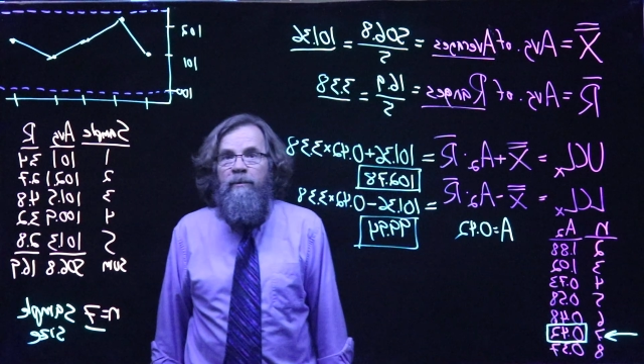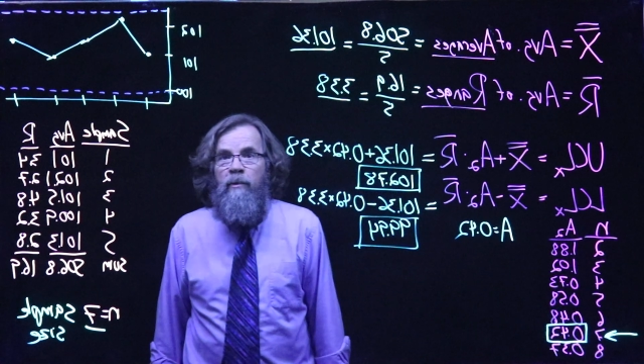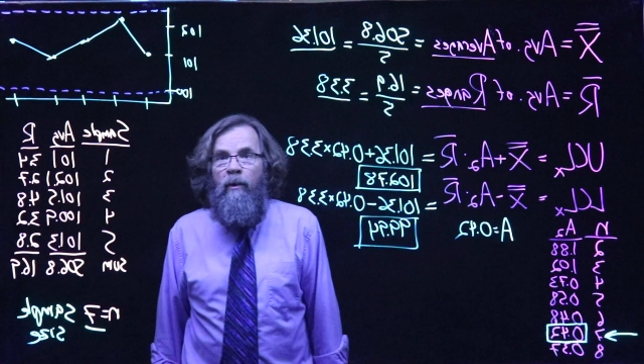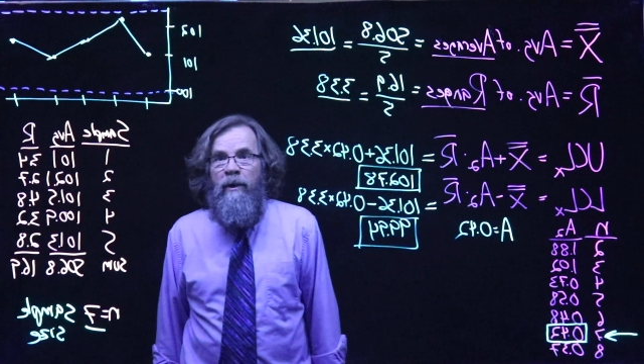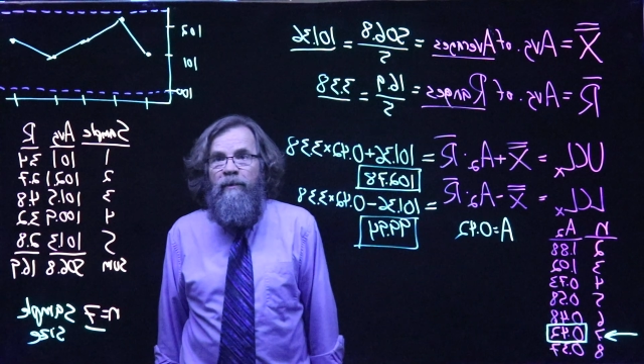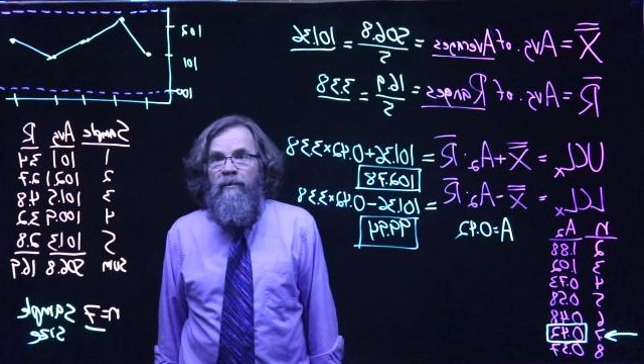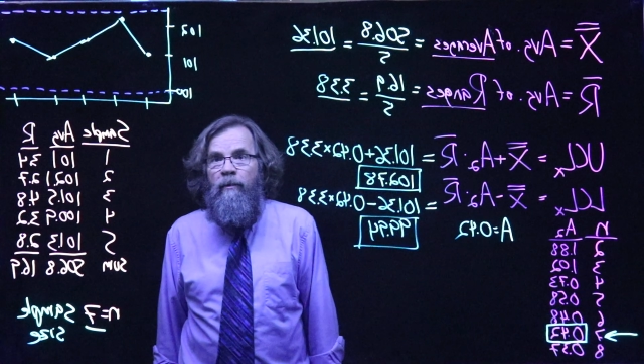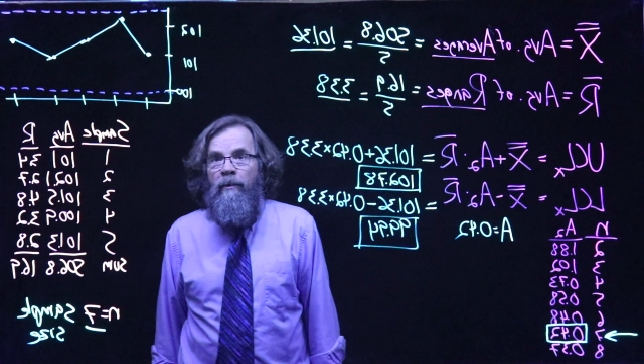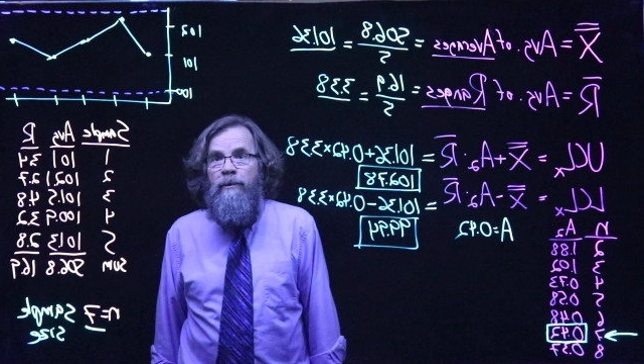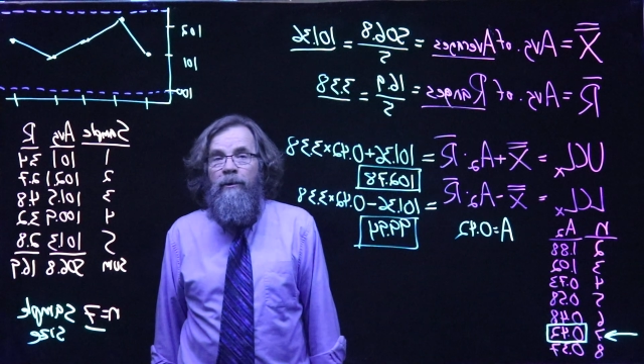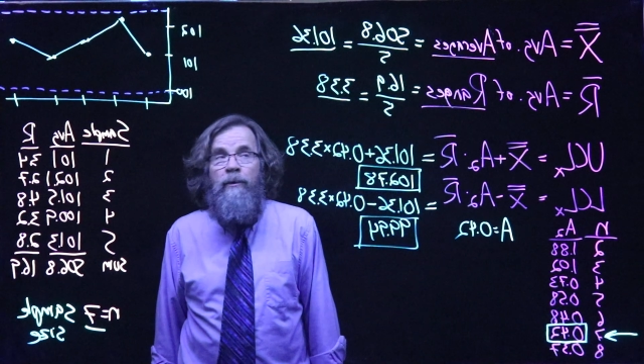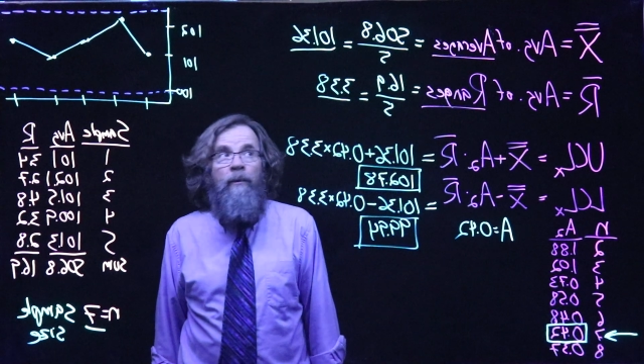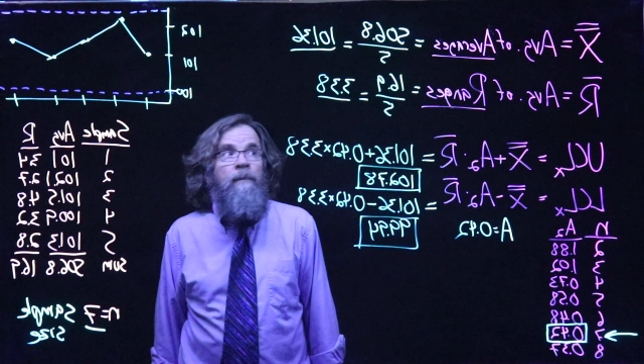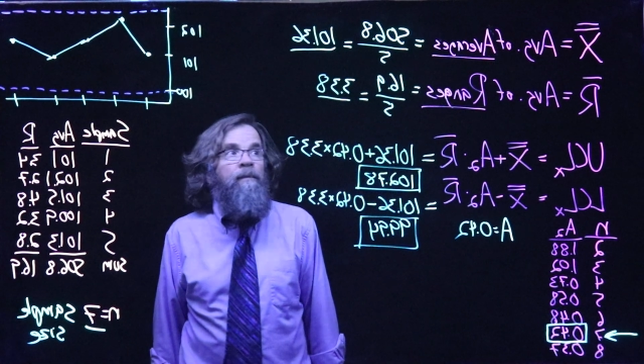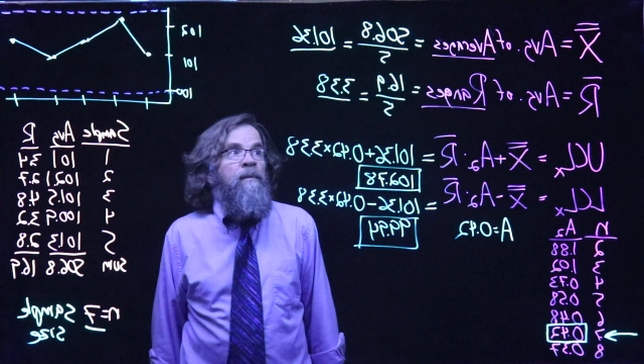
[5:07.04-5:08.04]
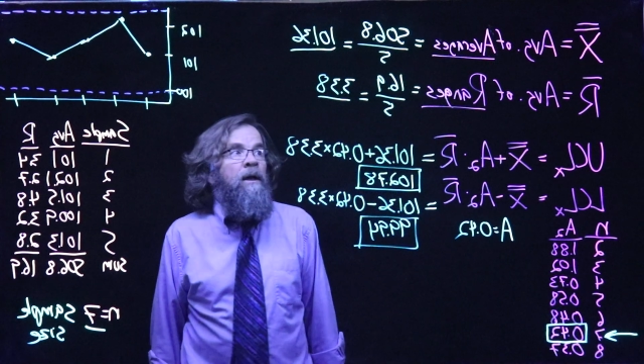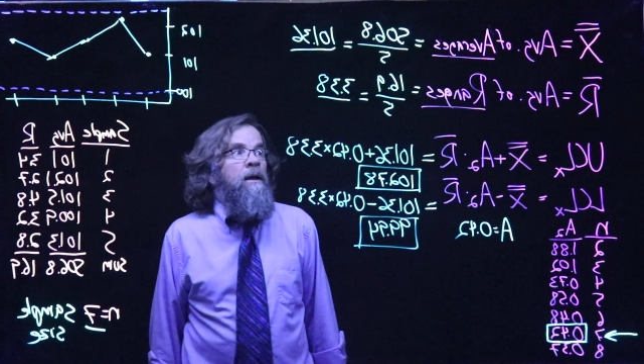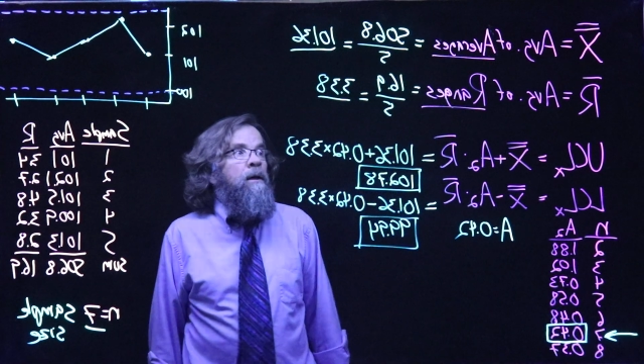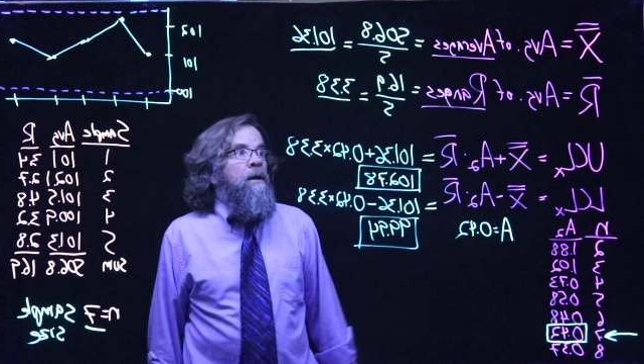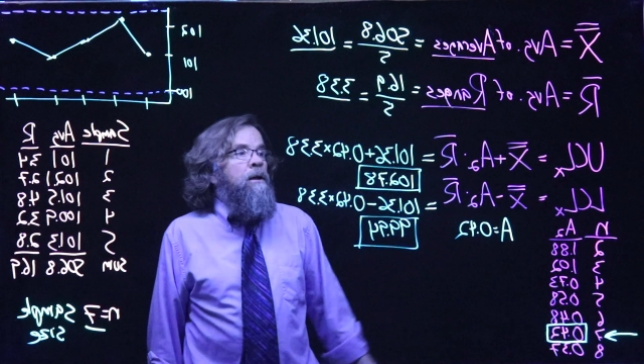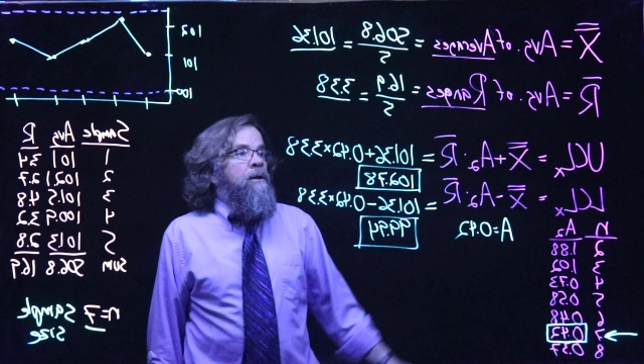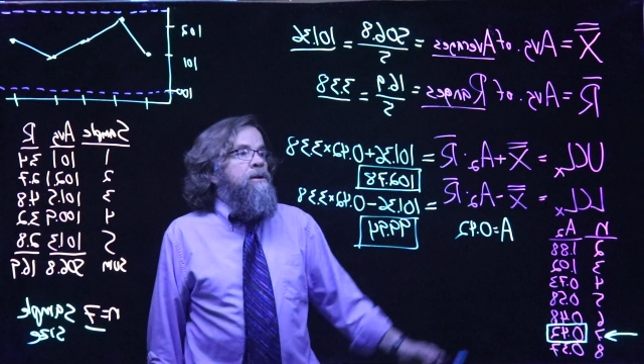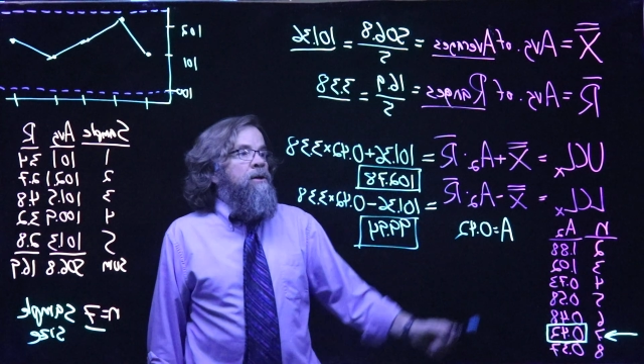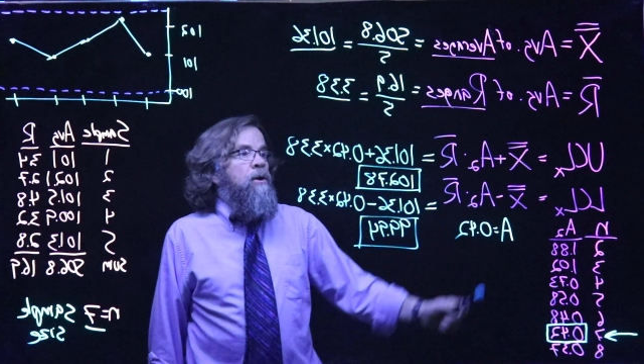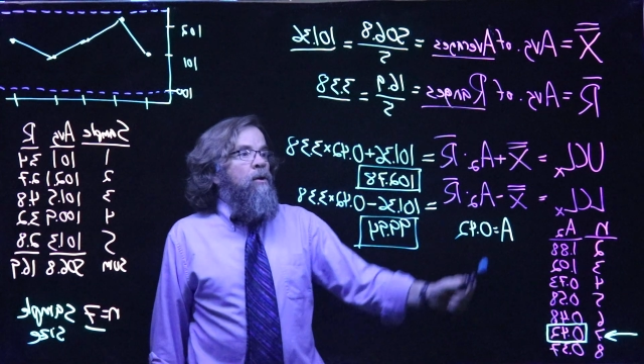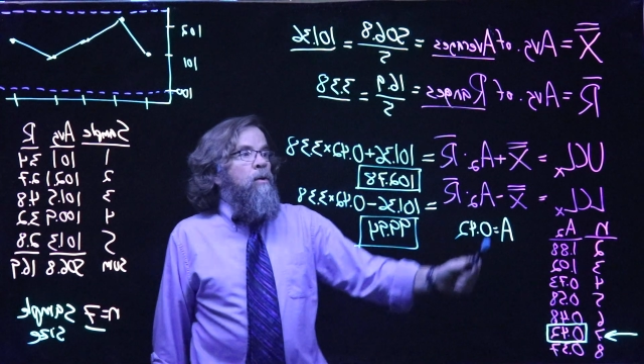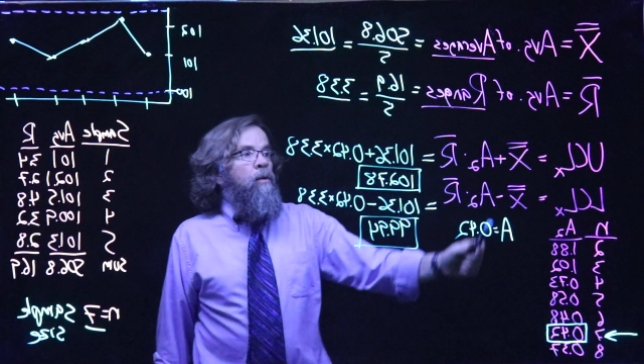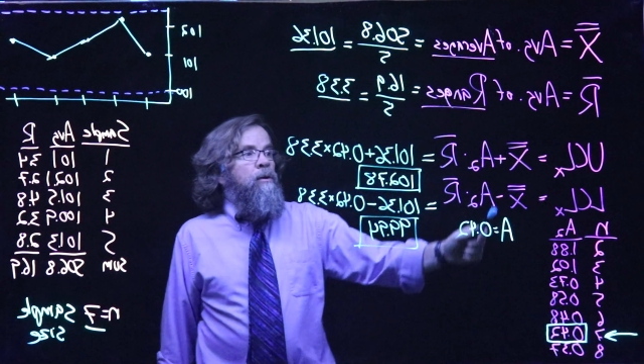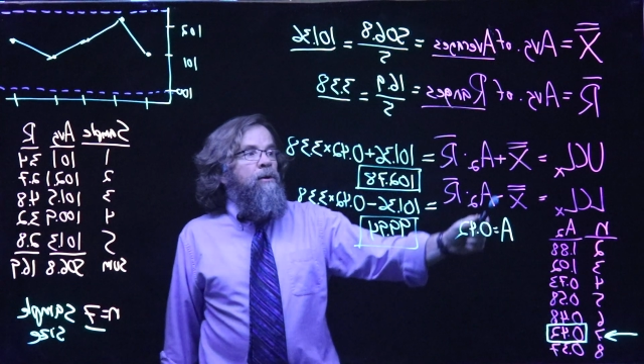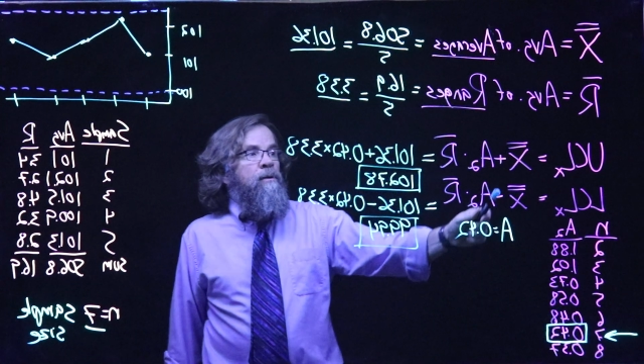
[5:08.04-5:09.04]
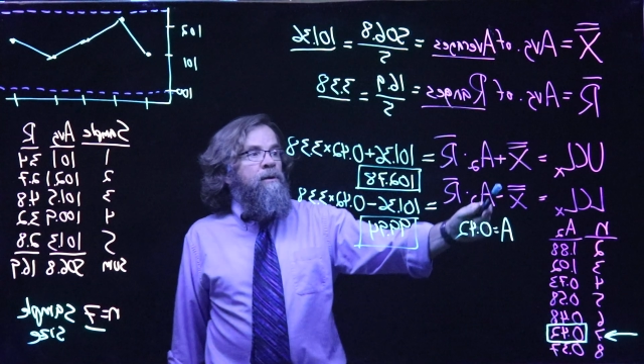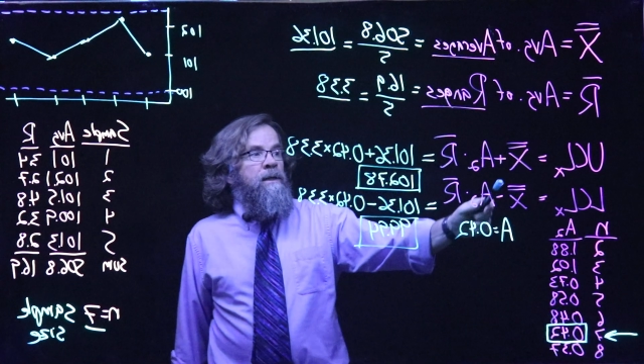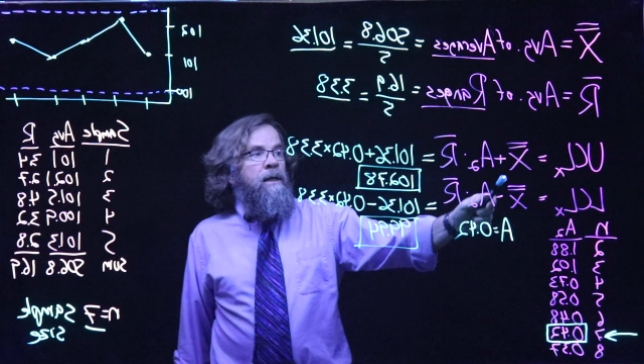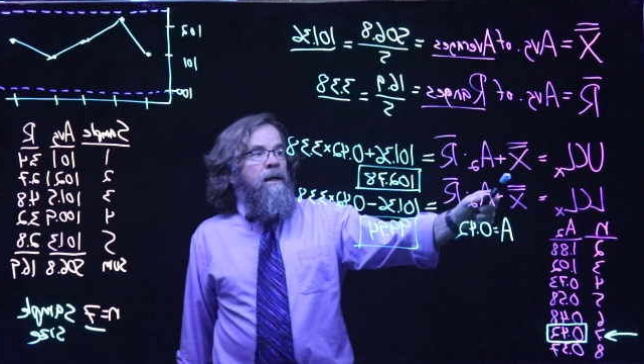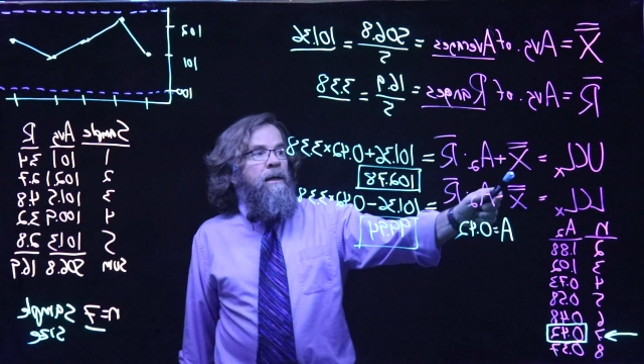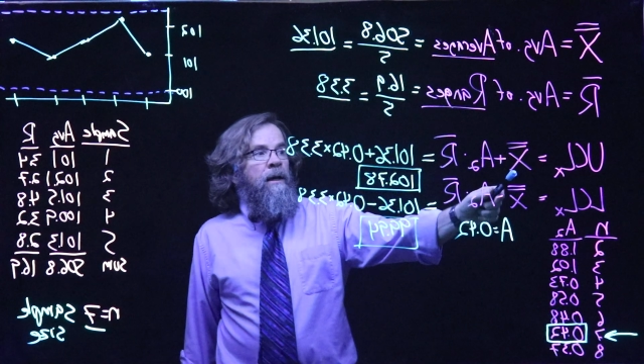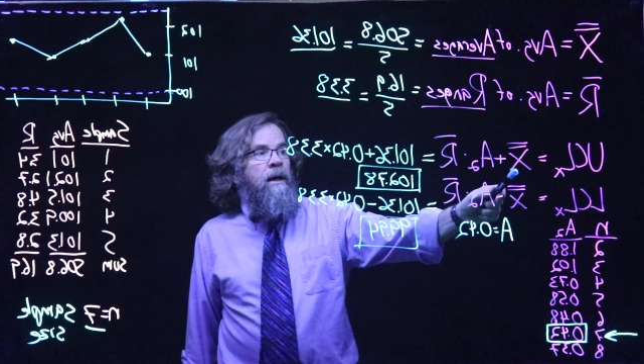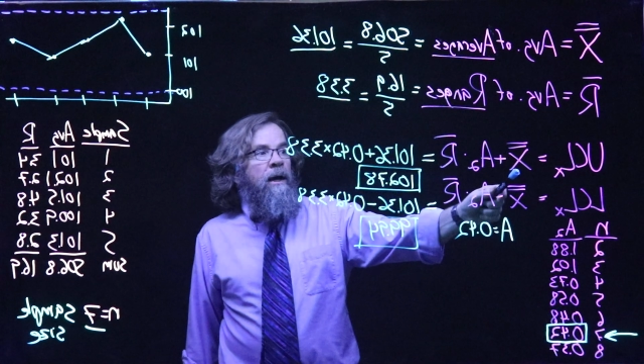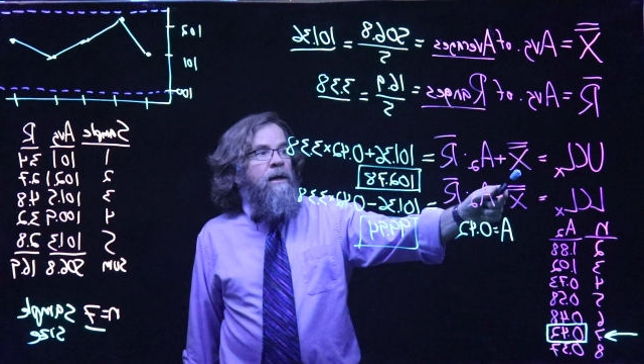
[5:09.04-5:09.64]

is 0.42. So using